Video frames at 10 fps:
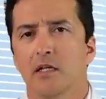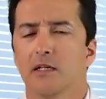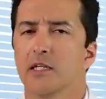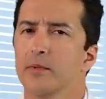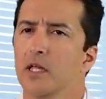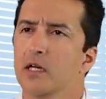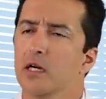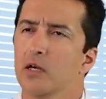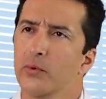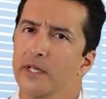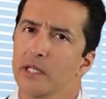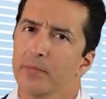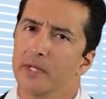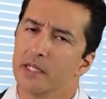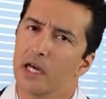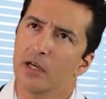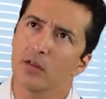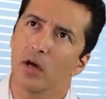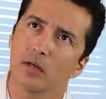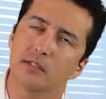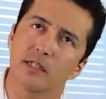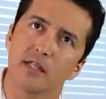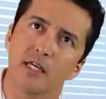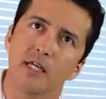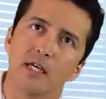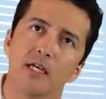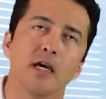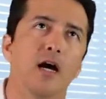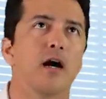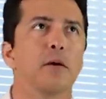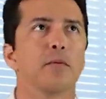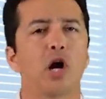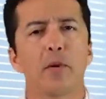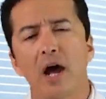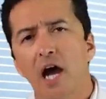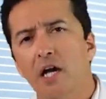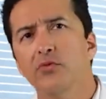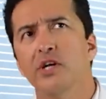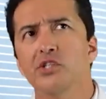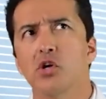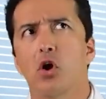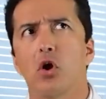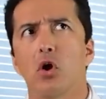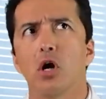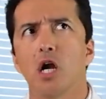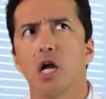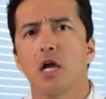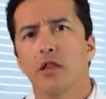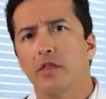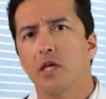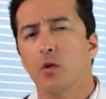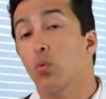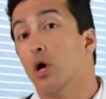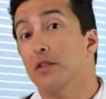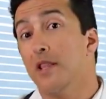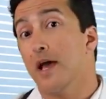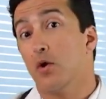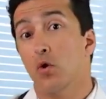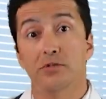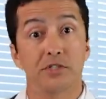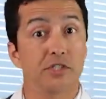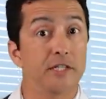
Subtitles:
You're gonna be like, wait a minute, I thought the carbohydrates are the one that causes